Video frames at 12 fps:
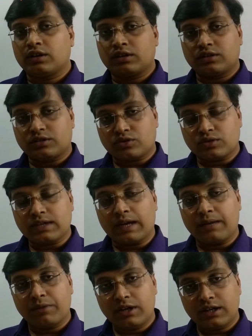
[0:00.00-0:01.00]
so
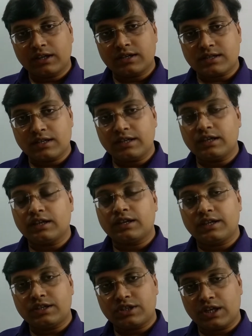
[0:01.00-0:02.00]
simultaneously
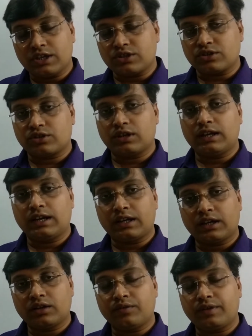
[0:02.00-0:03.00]
he changed the
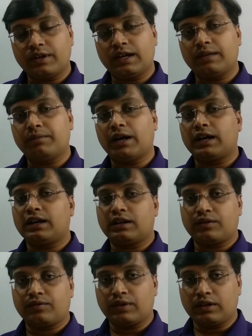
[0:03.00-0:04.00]
electrical field and
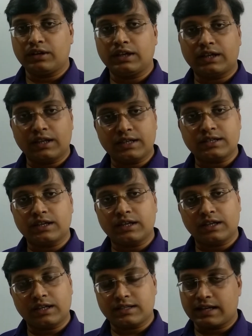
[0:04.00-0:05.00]
magnetic field, decrease,
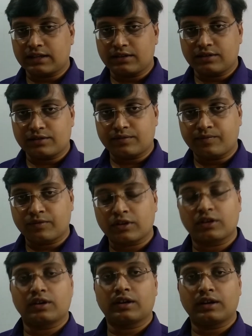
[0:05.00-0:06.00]
increase like this.
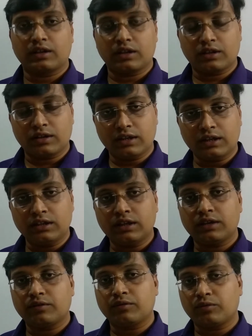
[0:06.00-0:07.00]
Then
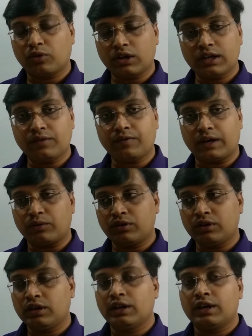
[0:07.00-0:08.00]
what he
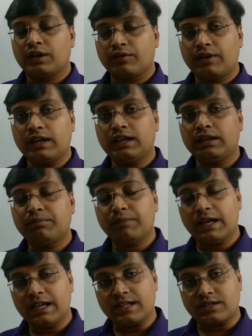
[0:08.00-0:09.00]
found, when he
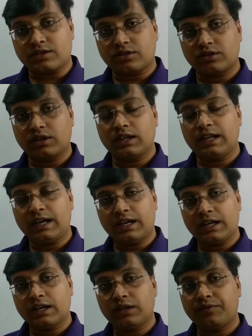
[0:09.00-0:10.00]
balanced the
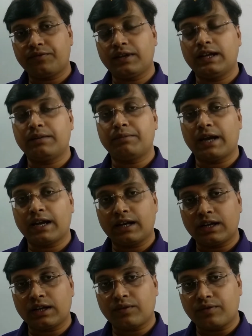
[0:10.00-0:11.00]
electrical field and
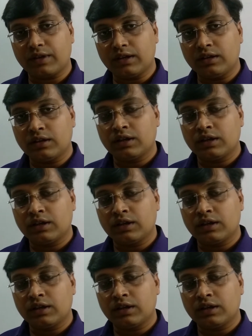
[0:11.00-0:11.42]
magnetic field,